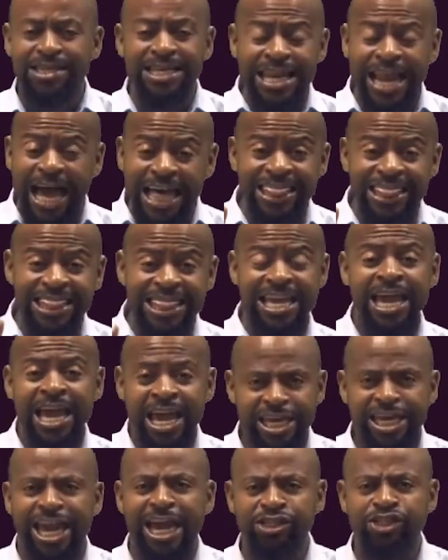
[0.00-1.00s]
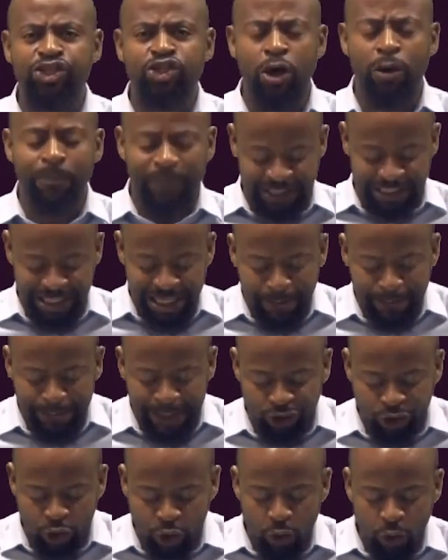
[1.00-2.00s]
Nothing can stop us.
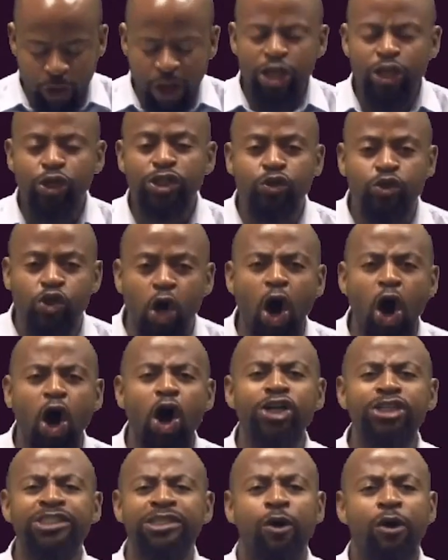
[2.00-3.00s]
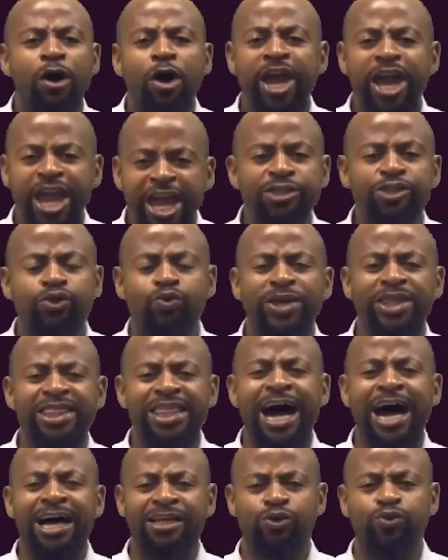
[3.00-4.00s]
Number 2, God is
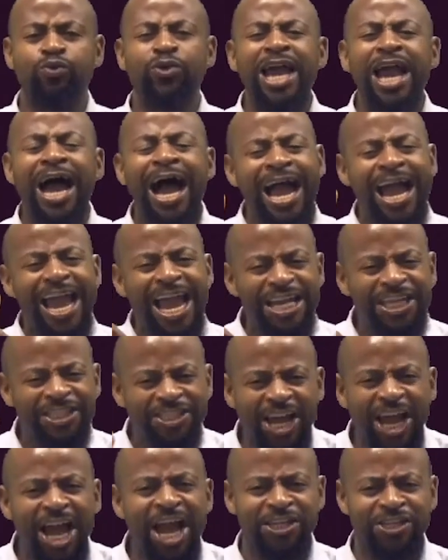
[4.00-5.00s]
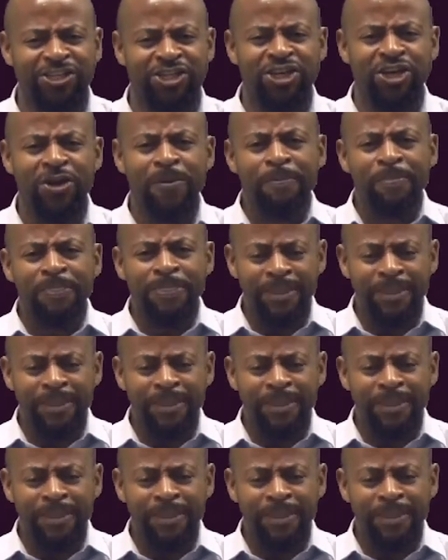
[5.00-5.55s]
with us. We are a church